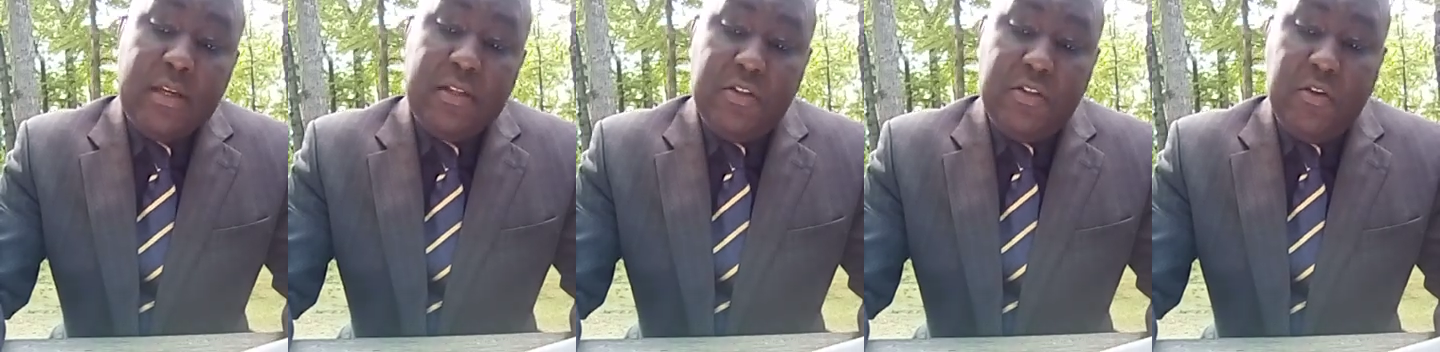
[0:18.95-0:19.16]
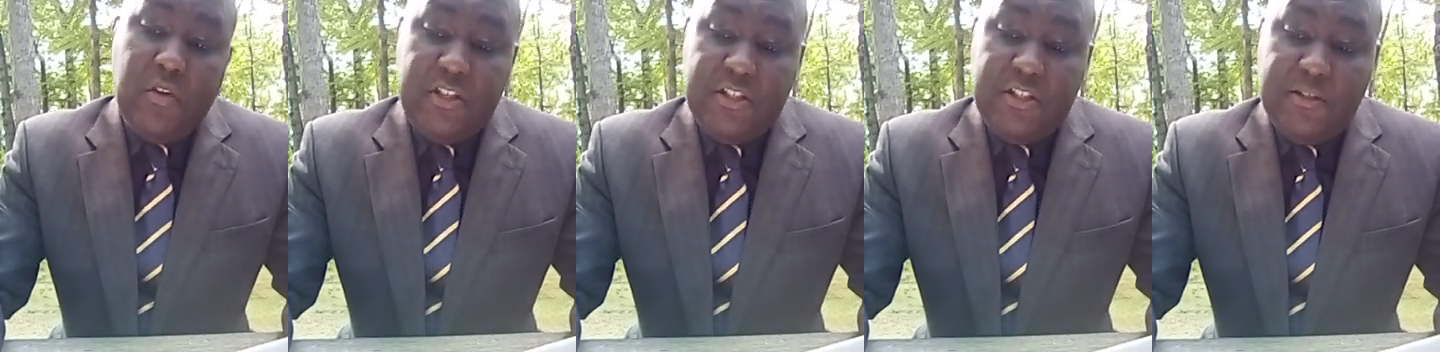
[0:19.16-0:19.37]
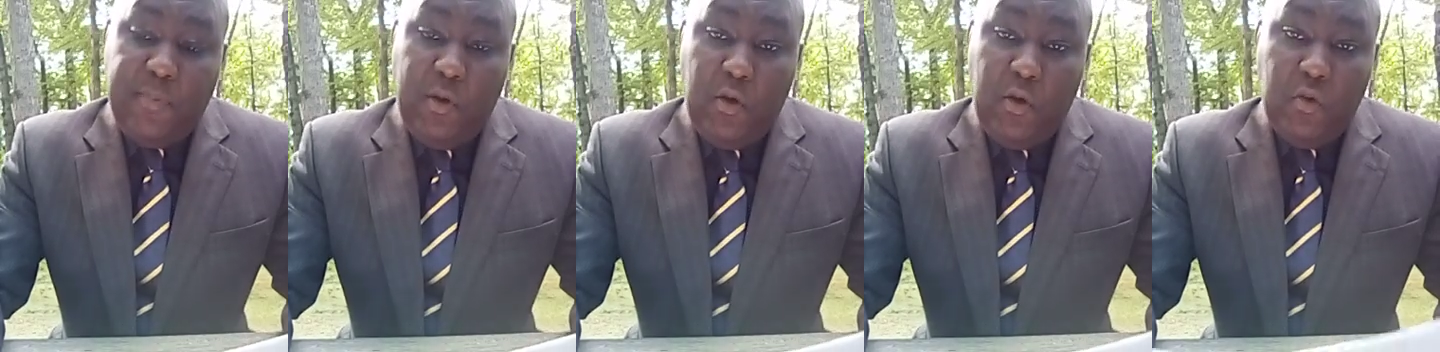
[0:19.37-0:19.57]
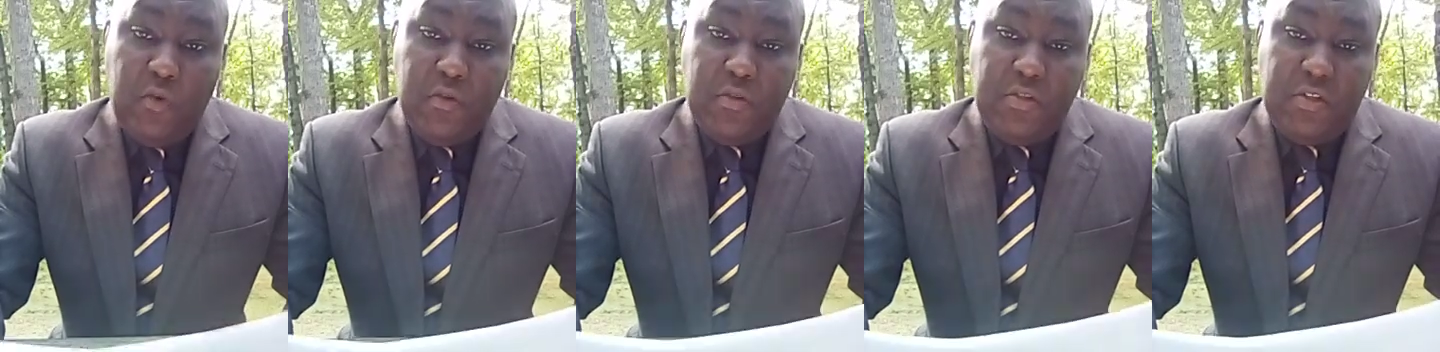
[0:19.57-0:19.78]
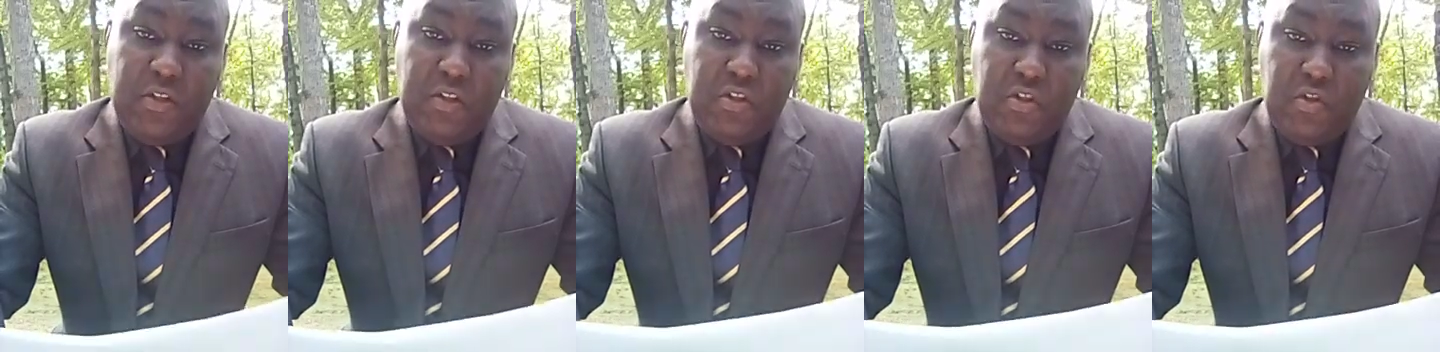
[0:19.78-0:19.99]
to
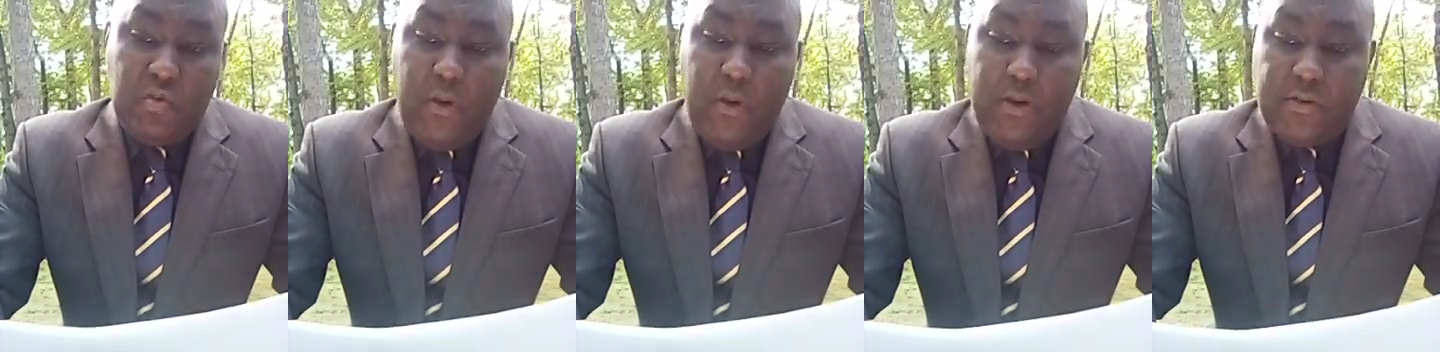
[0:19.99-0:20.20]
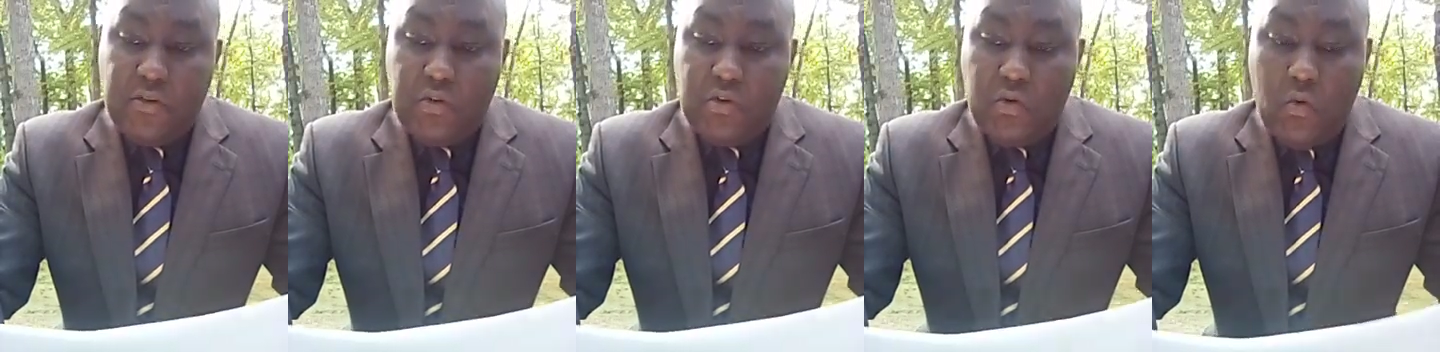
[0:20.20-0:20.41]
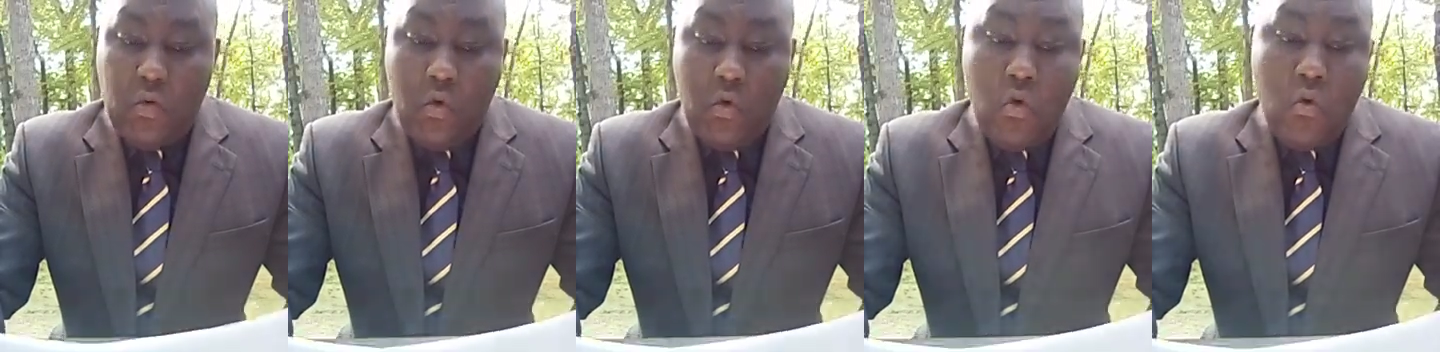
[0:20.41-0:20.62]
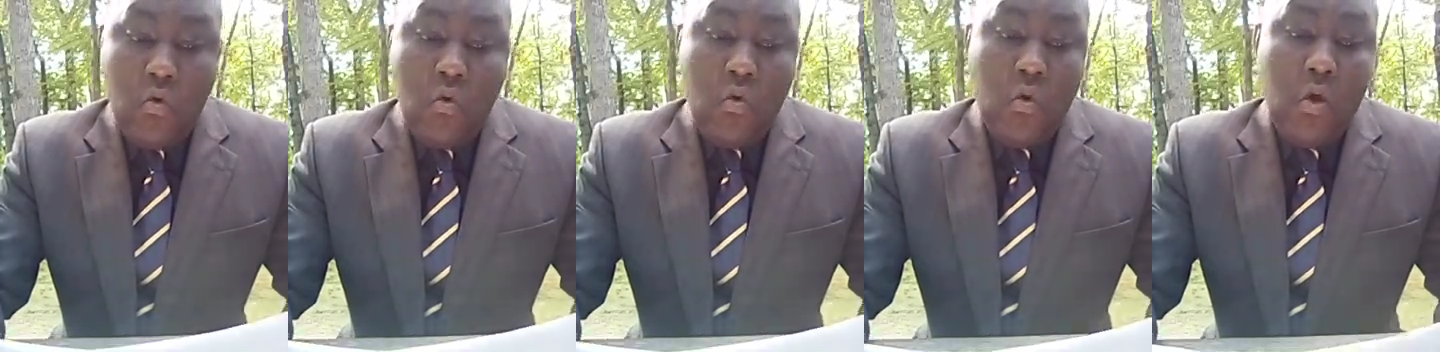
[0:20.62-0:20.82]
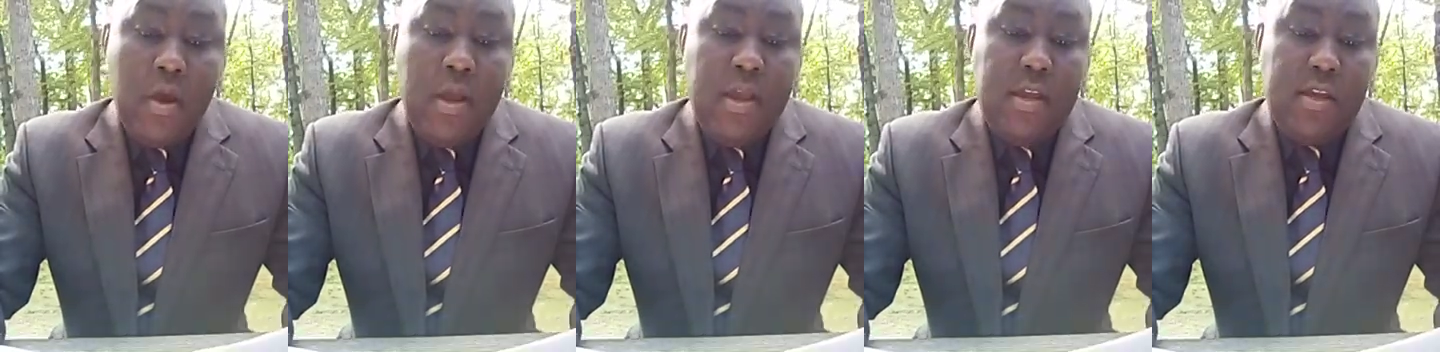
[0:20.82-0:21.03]
expose the
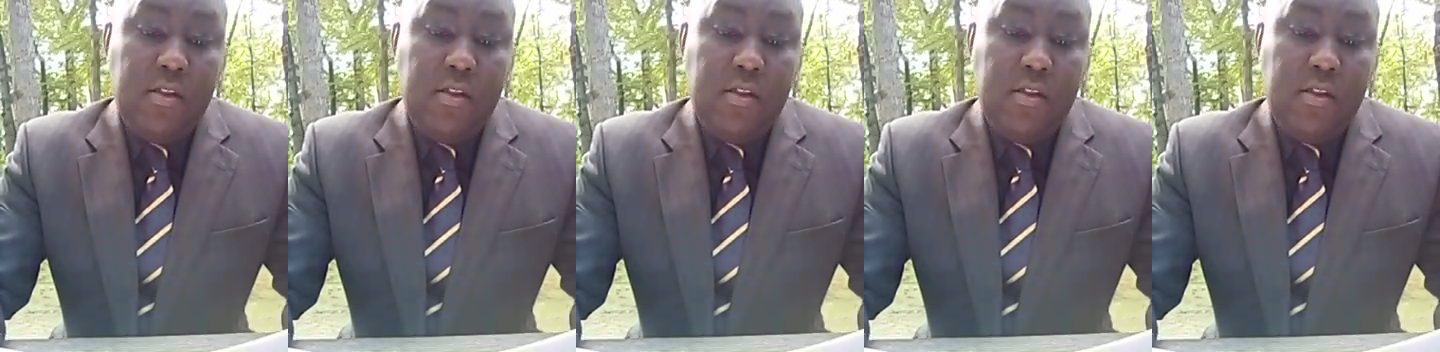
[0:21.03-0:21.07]
structural